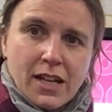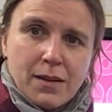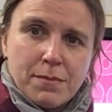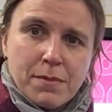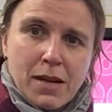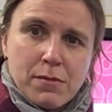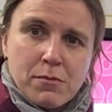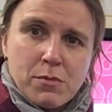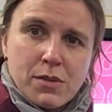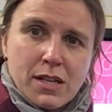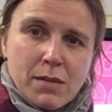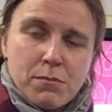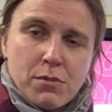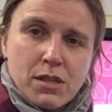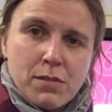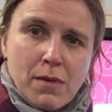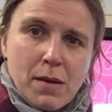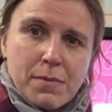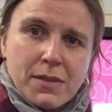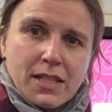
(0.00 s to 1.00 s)
Maybe we can put
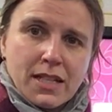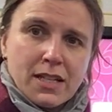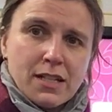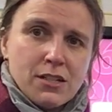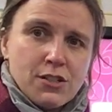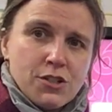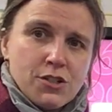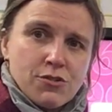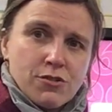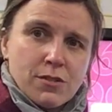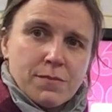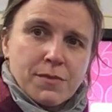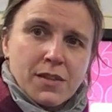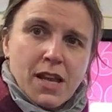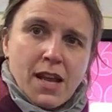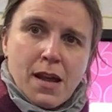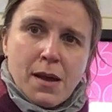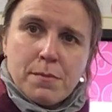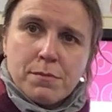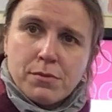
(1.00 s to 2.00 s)
them up in the classroom.
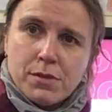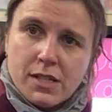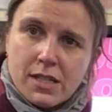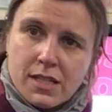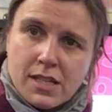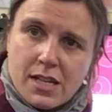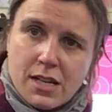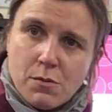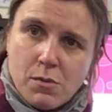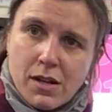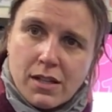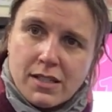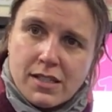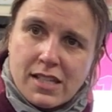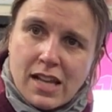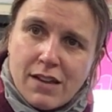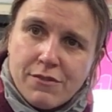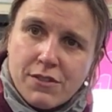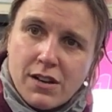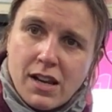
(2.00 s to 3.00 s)
Brilliant, year ones.
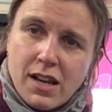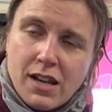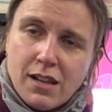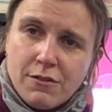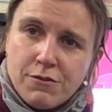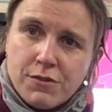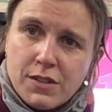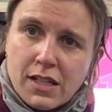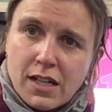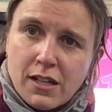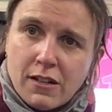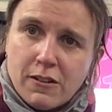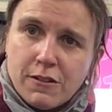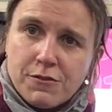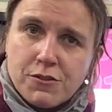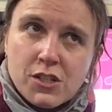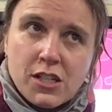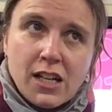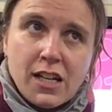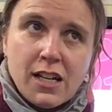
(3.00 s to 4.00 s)
Have a lovely
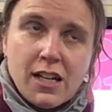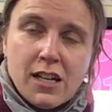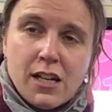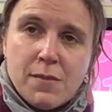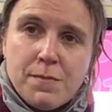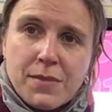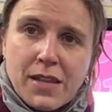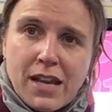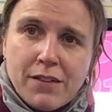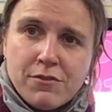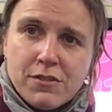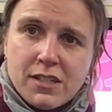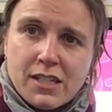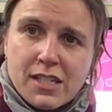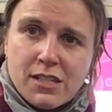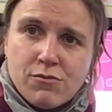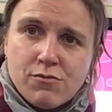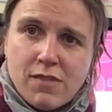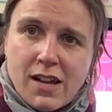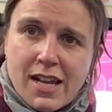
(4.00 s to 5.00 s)
half term. Have a
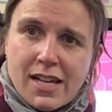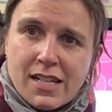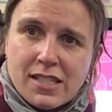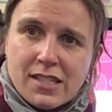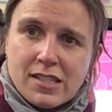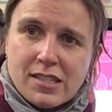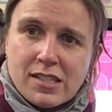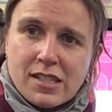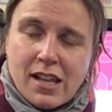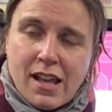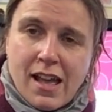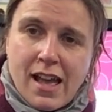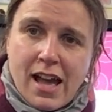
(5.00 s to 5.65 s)
nice rest.